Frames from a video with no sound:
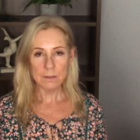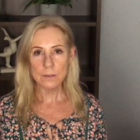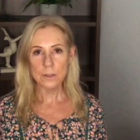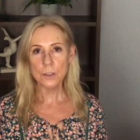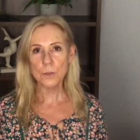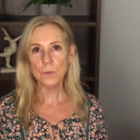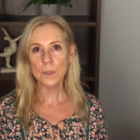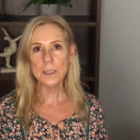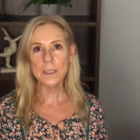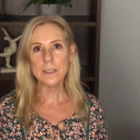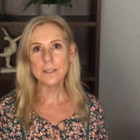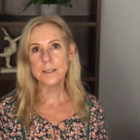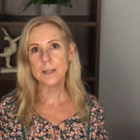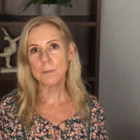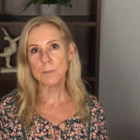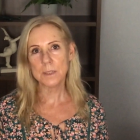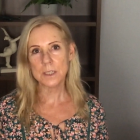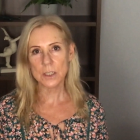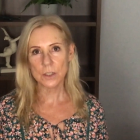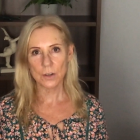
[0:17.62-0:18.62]
do a little
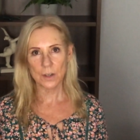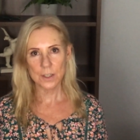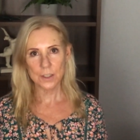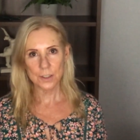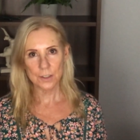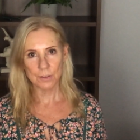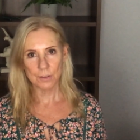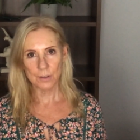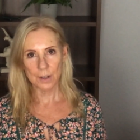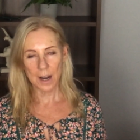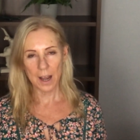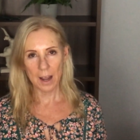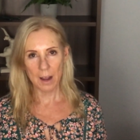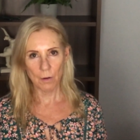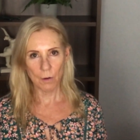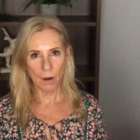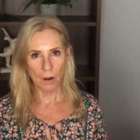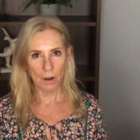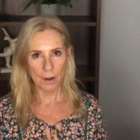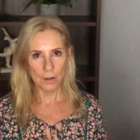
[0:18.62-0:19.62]
demonstration on
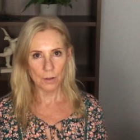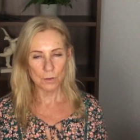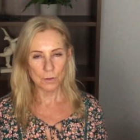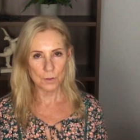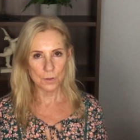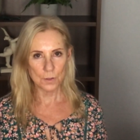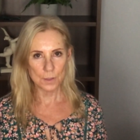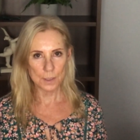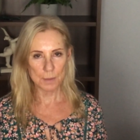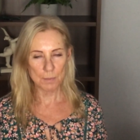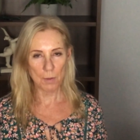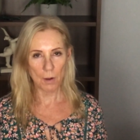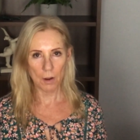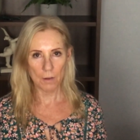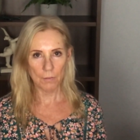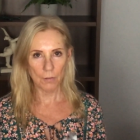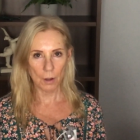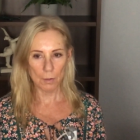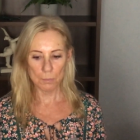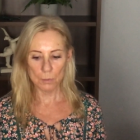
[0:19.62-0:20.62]
how I use my
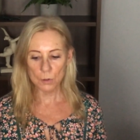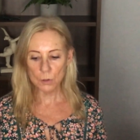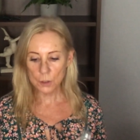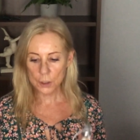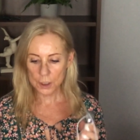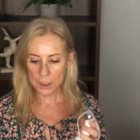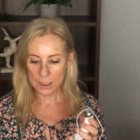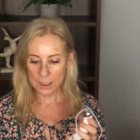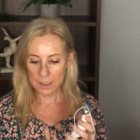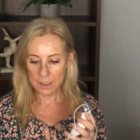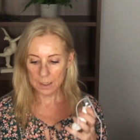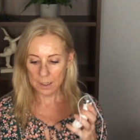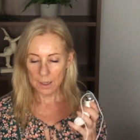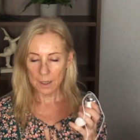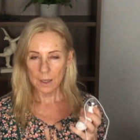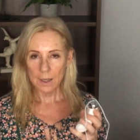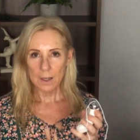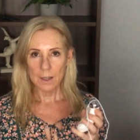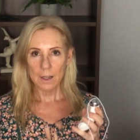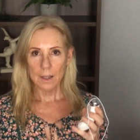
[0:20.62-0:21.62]
Feipushi
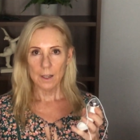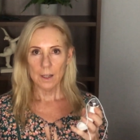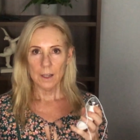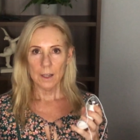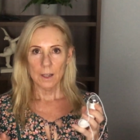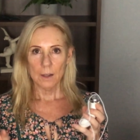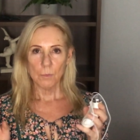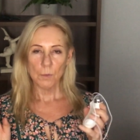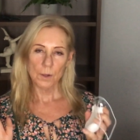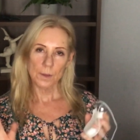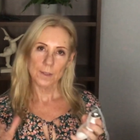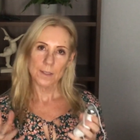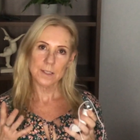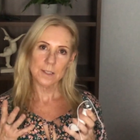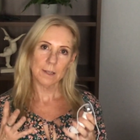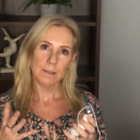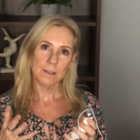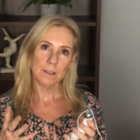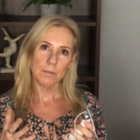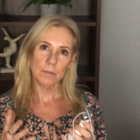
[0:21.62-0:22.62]
with
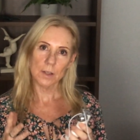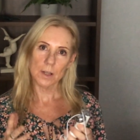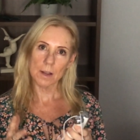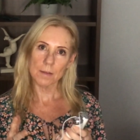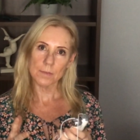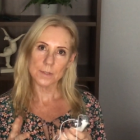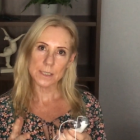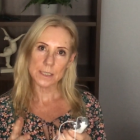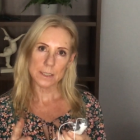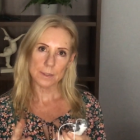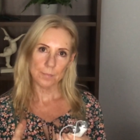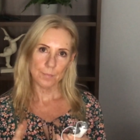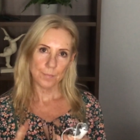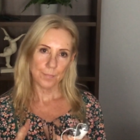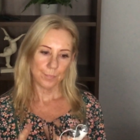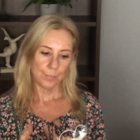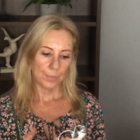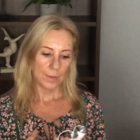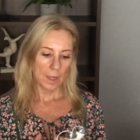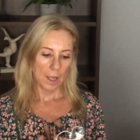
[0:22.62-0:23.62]
conductive gloves.
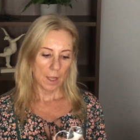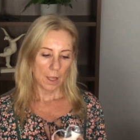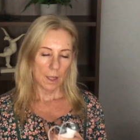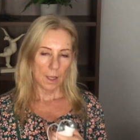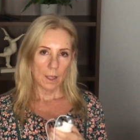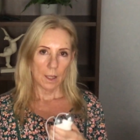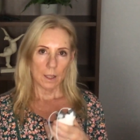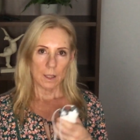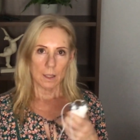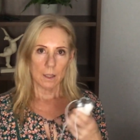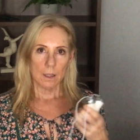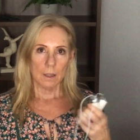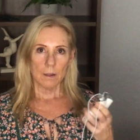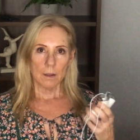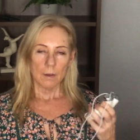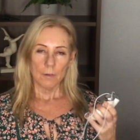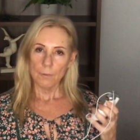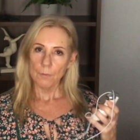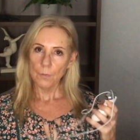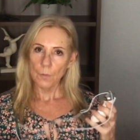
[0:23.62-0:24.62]

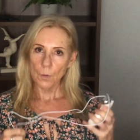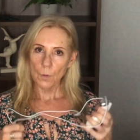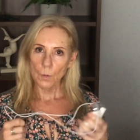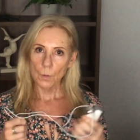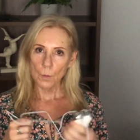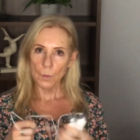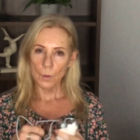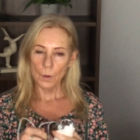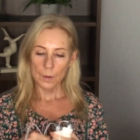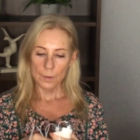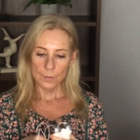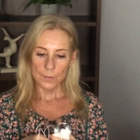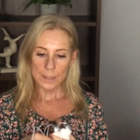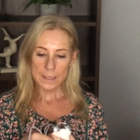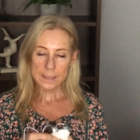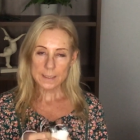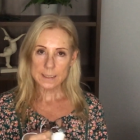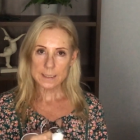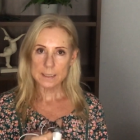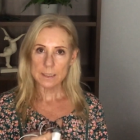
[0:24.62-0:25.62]
For
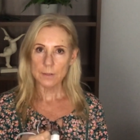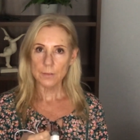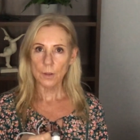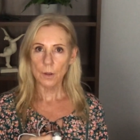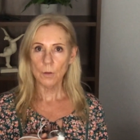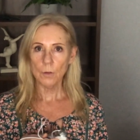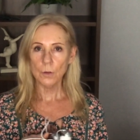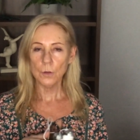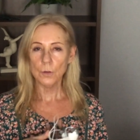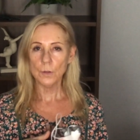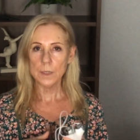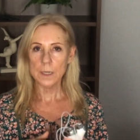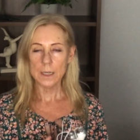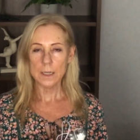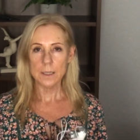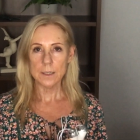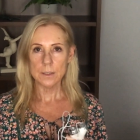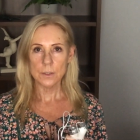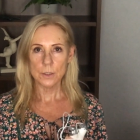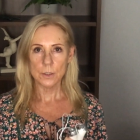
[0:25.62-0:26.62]
this though, you
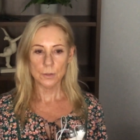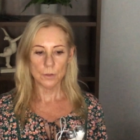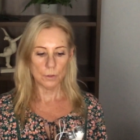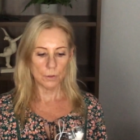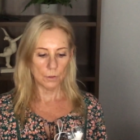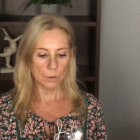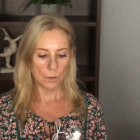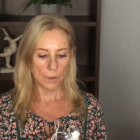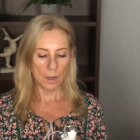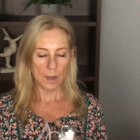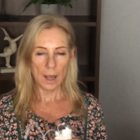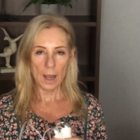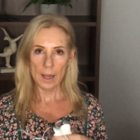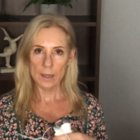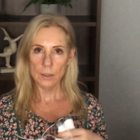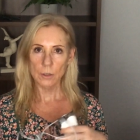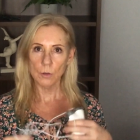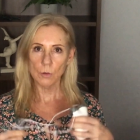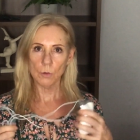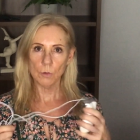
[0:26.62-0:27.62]
need to
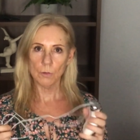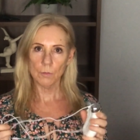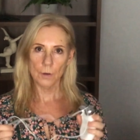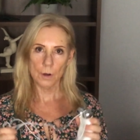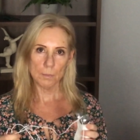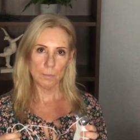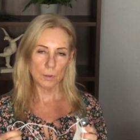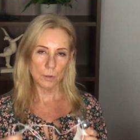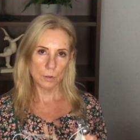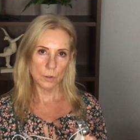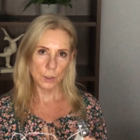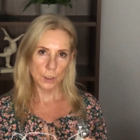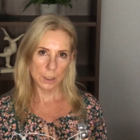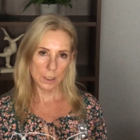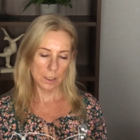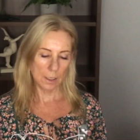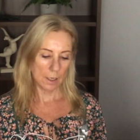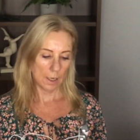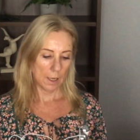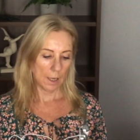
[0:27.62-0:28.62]
hack your
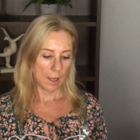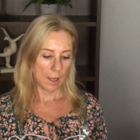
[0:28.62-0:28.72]
Feipushi,